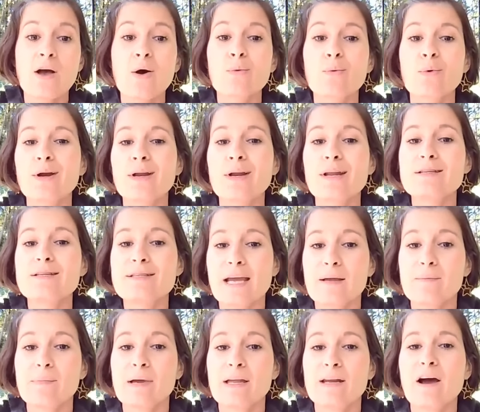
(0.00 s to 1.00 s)
were an
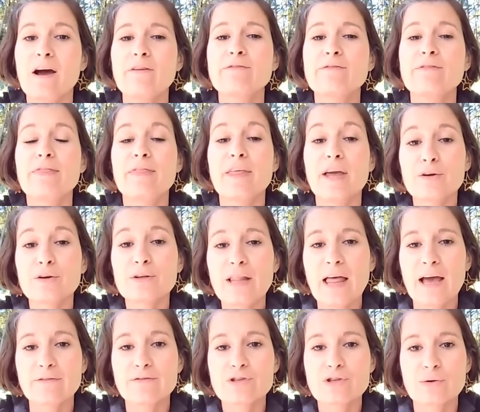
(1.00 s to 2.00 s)
indictment of their
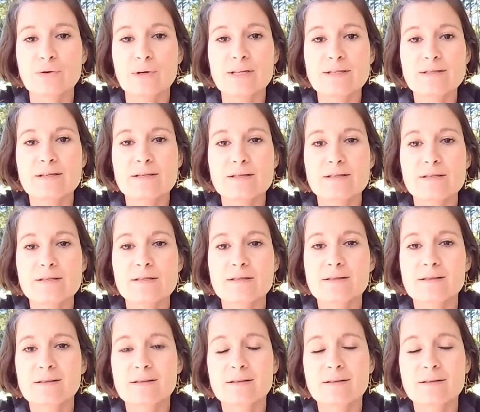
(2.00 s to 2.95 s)
life choices.